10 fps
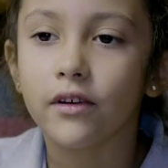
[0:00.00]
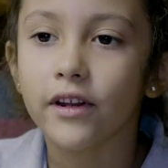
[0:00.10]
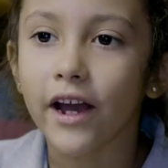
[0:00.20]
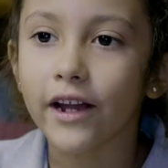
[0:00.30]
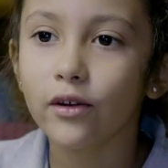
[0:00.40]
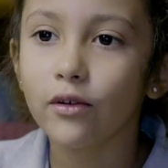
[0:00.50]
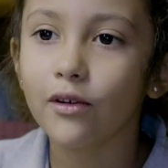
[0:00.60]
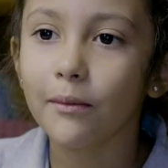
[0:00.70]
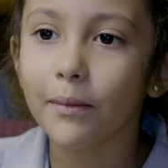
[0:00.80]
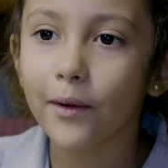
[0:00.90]
When I grow
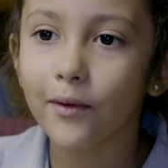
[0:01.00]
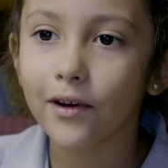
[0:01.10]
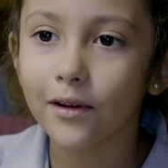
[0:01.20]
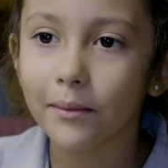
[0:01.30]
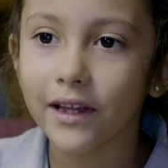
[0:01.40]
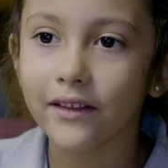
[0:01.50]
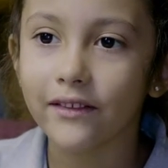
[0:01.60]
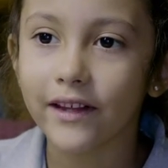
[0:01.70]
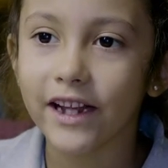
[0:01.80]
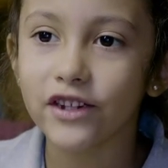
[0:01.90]
up, I want to be a
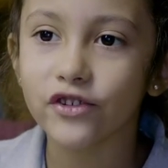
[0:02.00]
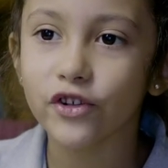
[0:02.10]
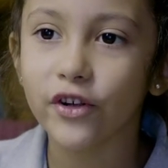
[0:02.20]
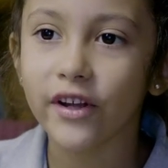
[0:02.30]
teacher